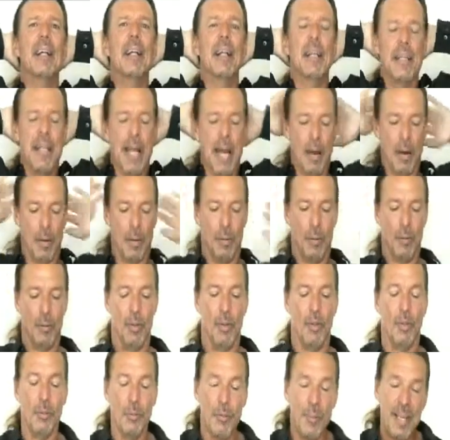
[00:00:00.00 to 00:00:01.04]
Now,
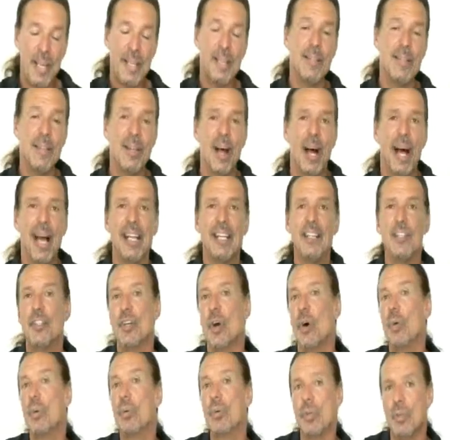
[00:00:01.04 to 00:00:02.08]
the reason I
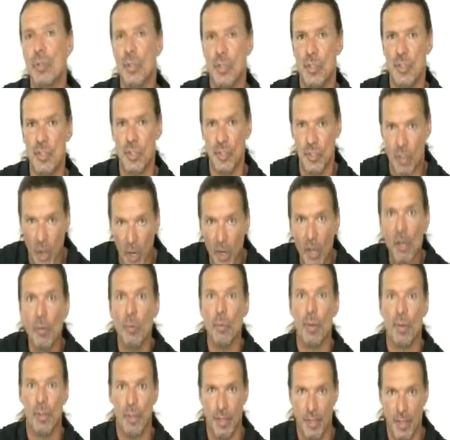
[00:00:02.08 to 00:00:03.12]
don't start
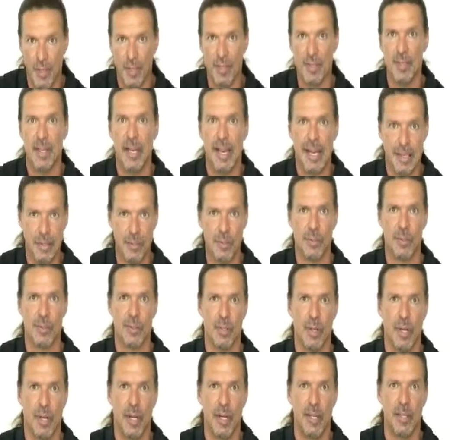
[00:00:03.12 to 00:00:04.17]
with this
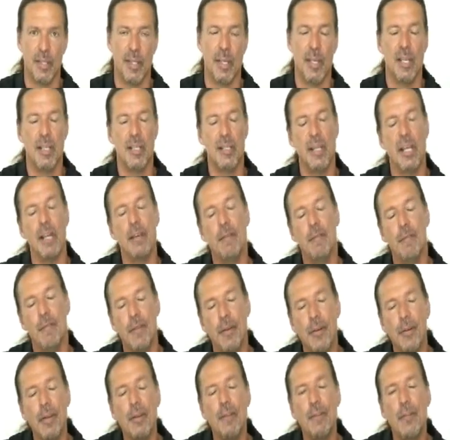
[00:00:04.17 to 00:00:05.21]
exercise is that
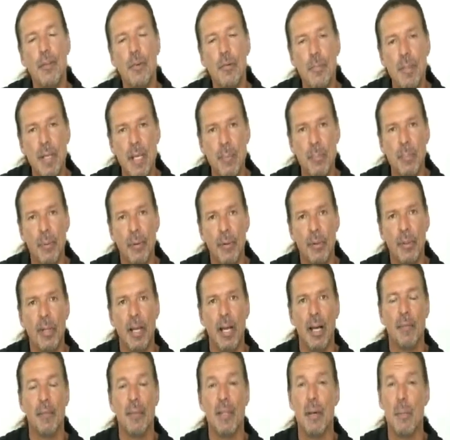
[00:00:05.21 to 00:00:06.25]
very few people
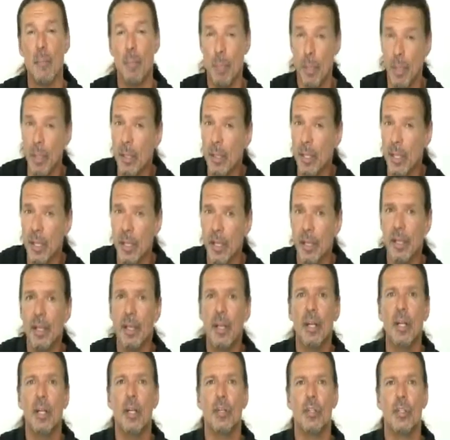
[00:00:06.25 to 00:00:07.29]
have the ability
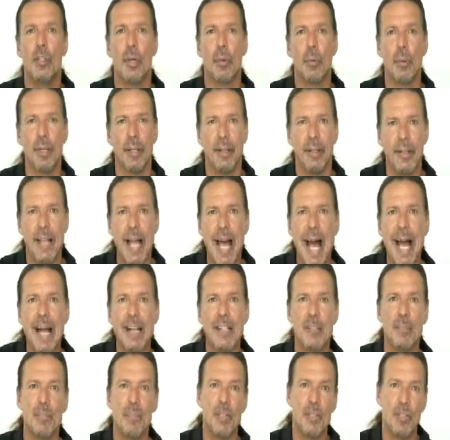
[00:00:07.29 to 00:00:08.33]
to
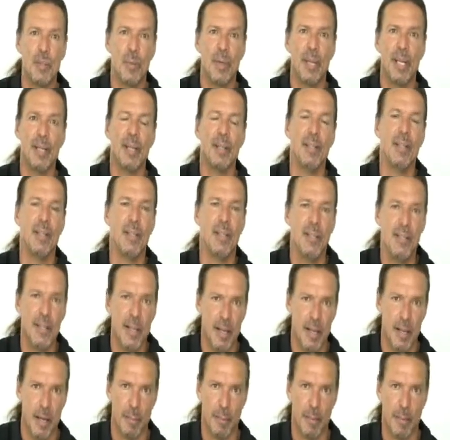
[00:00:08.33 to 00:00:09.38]
relax between the
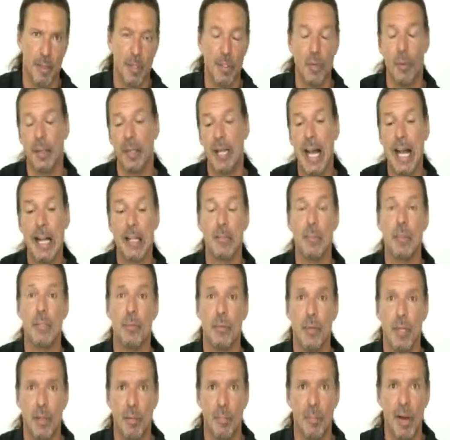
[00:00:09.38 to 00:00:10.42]
sit-up, to relax
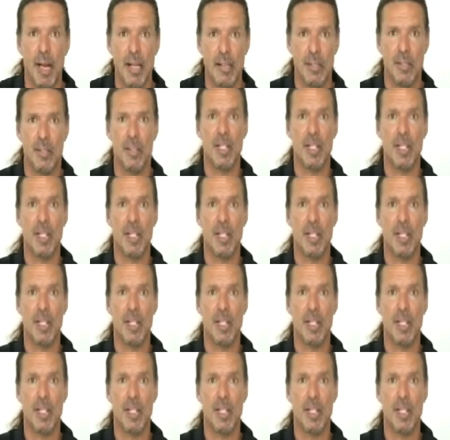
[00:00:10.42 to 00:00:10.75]
between the breaths.